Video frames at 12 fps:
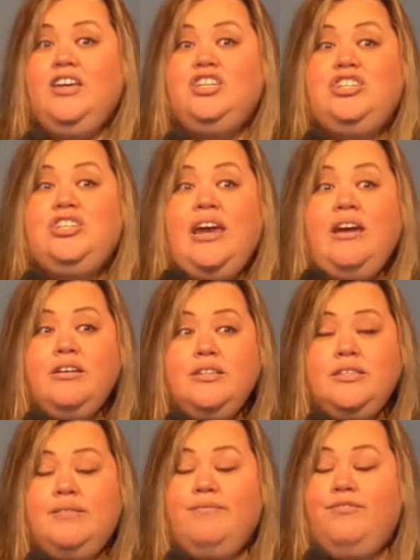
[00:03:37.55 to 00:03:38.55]
shared
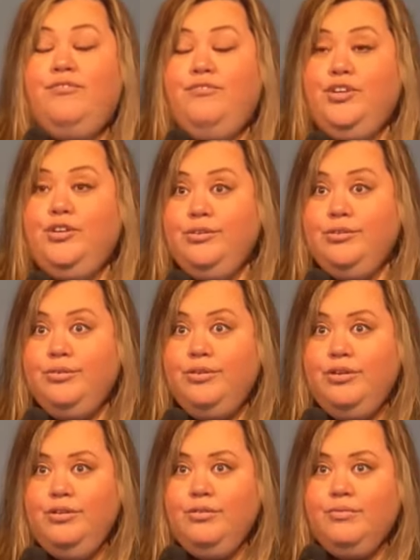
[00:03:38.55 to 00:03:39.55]
some
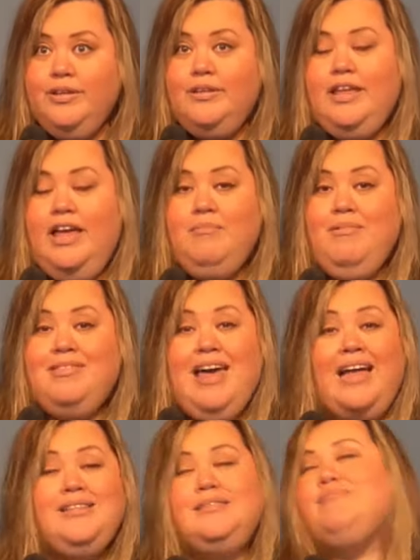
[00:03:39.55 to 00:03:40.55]
food with them, and
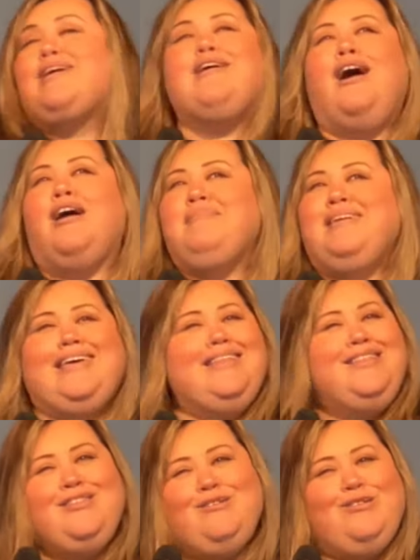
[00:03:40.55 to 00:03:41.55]
that's what got me
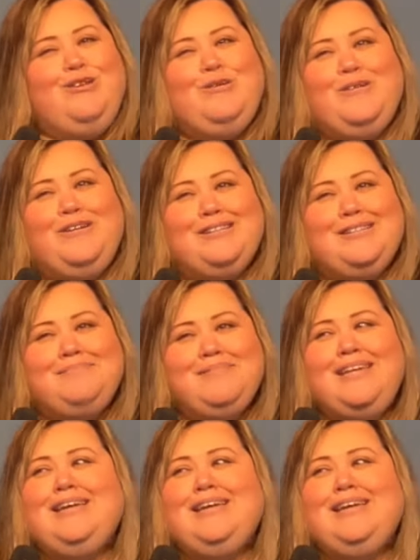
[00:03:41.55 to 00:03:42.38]
in through the doors.